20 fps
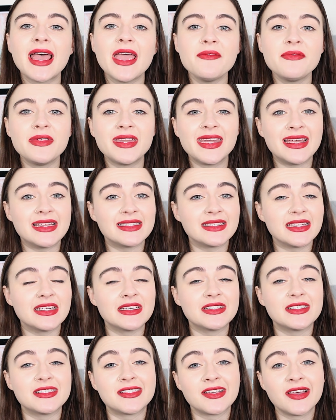heaviness and
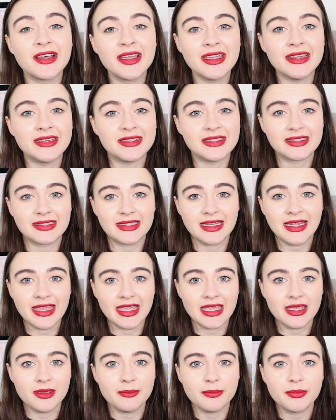a desire to
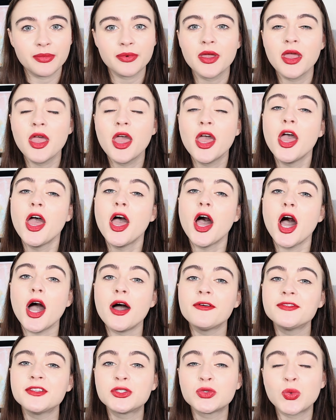sleep.
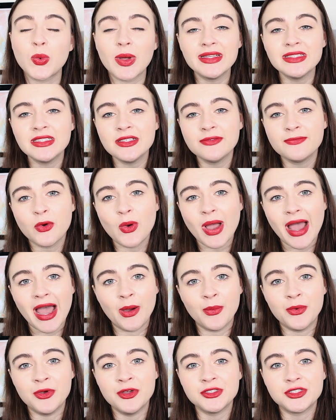After 24
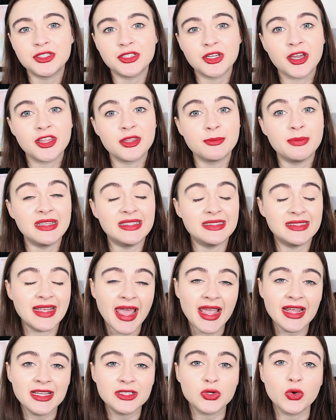hours, you'd either be
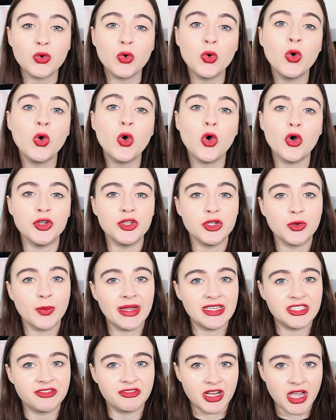dead or on your
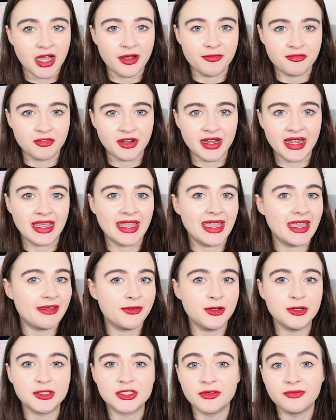way to recovery.
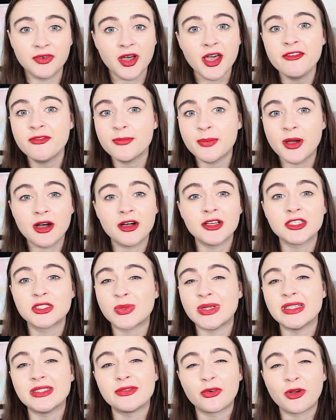If you survived past
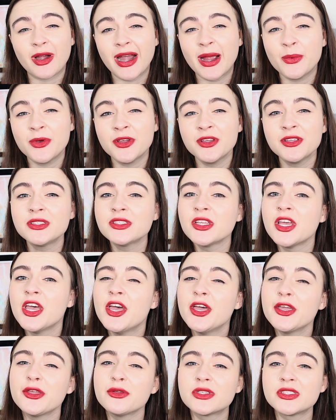24 hours,
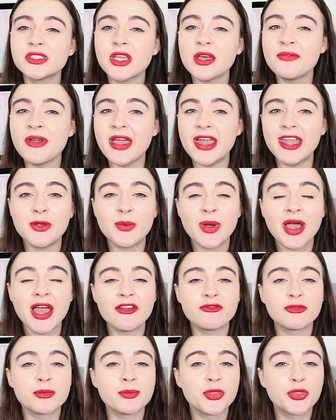you'd suffer
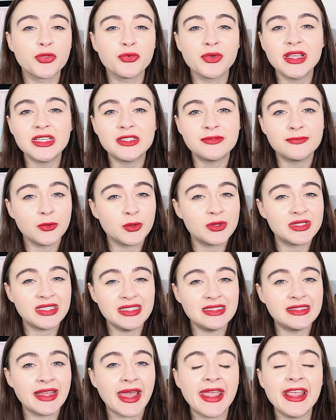anywhere from 3 to
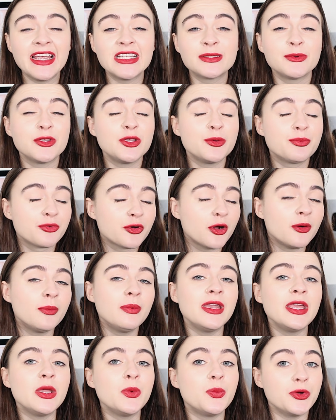14 days, but you
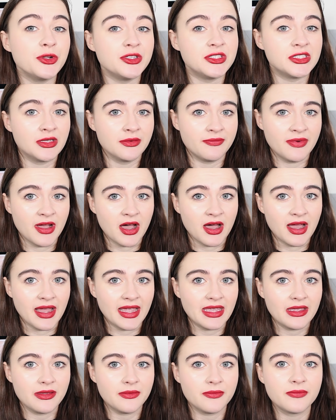probably would
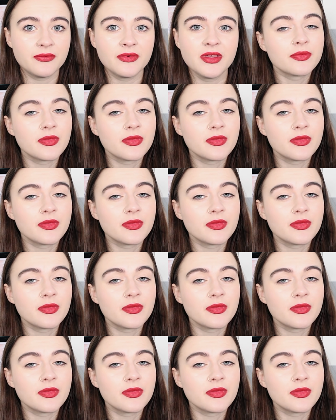survive.